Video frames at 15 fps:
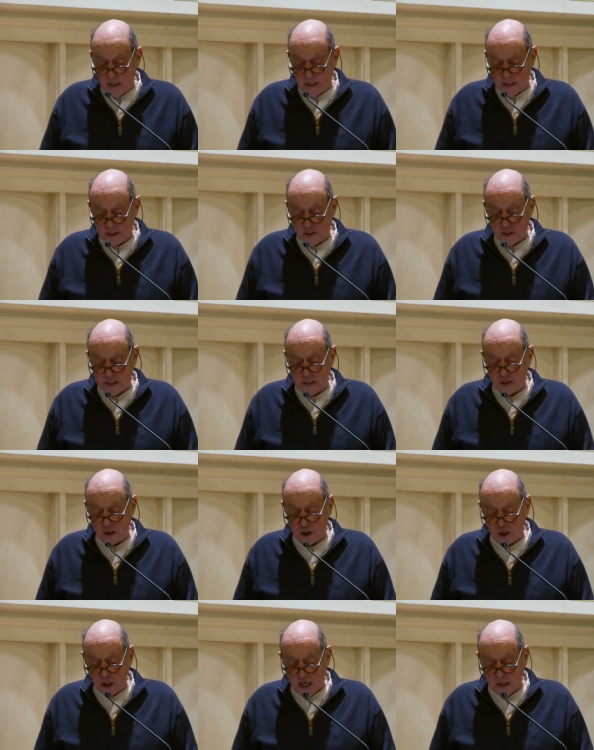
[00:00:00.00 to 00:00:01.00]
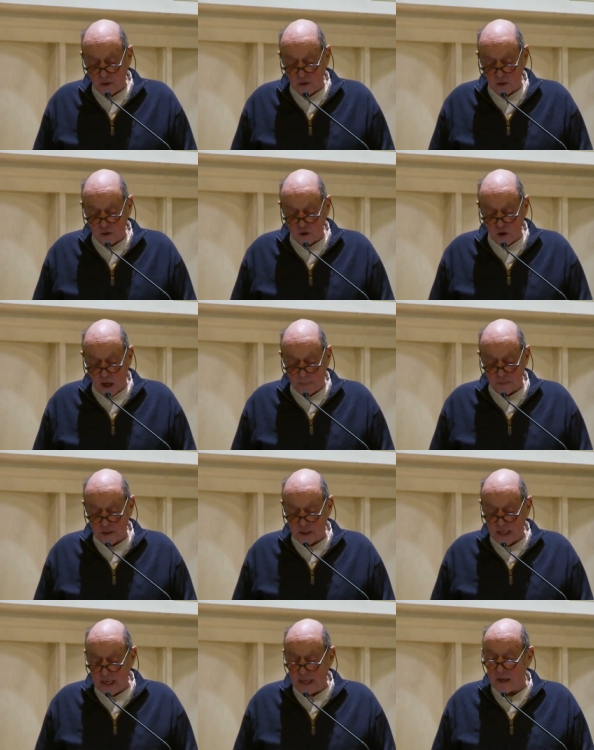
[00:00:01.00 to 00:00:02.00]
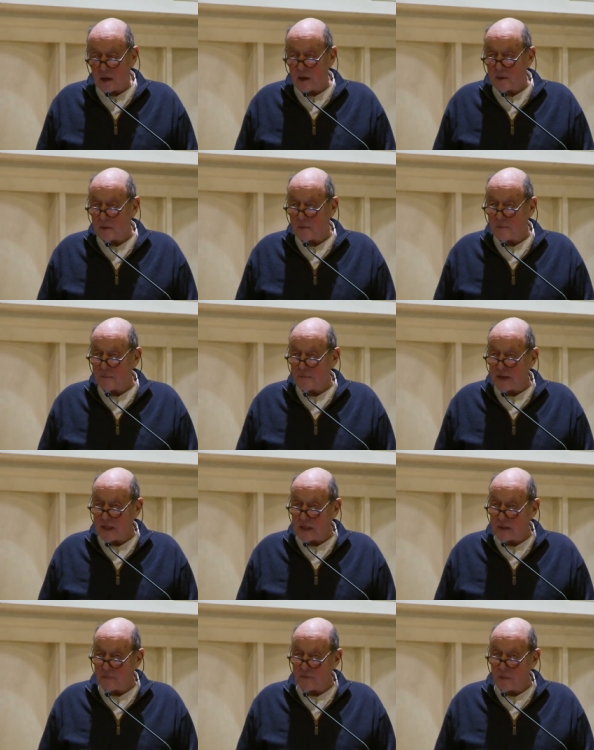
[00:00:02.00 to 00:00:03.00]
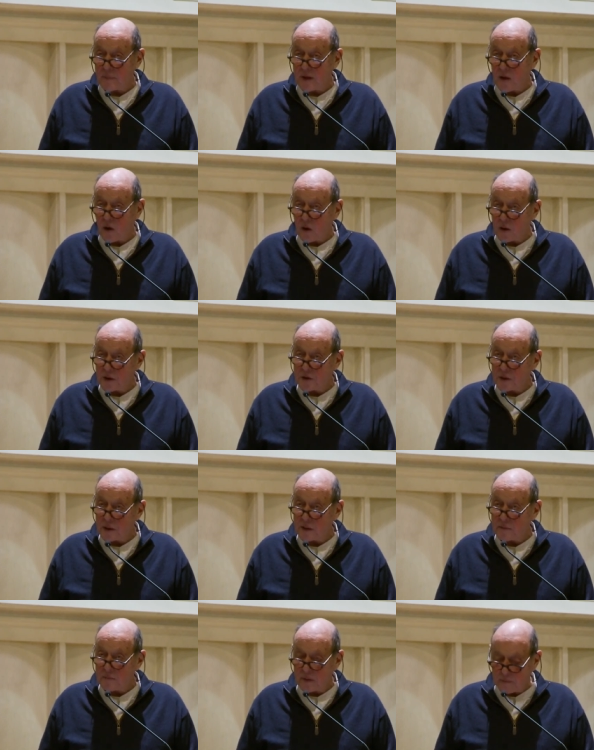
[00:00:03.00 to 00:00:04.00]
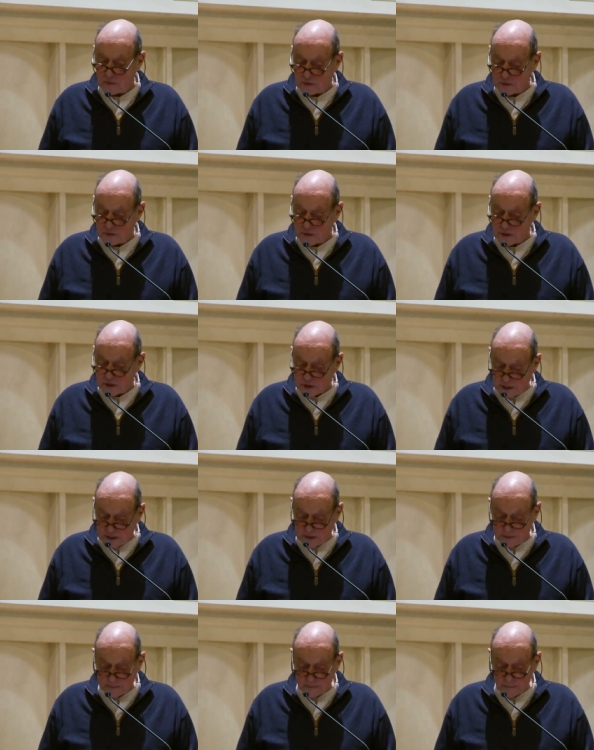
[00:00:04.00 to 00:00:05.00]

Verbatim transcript: Let's say the channel drops 800 feet from the origin of the river to the sea.